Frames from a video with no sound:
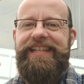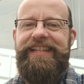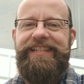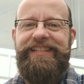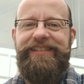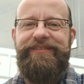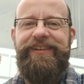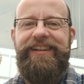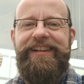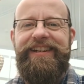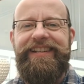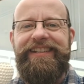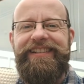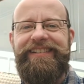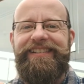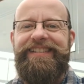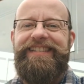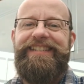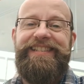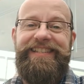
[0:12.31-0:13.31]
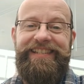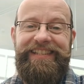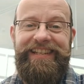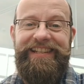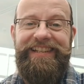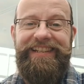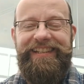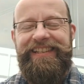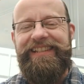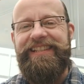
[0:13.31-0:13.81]
Israel.
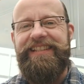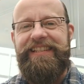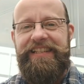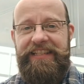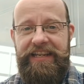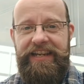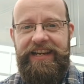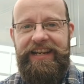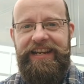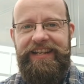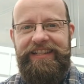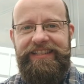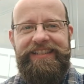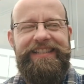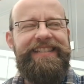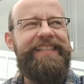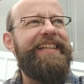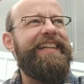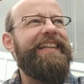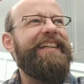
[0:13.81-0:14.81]
Still, yes,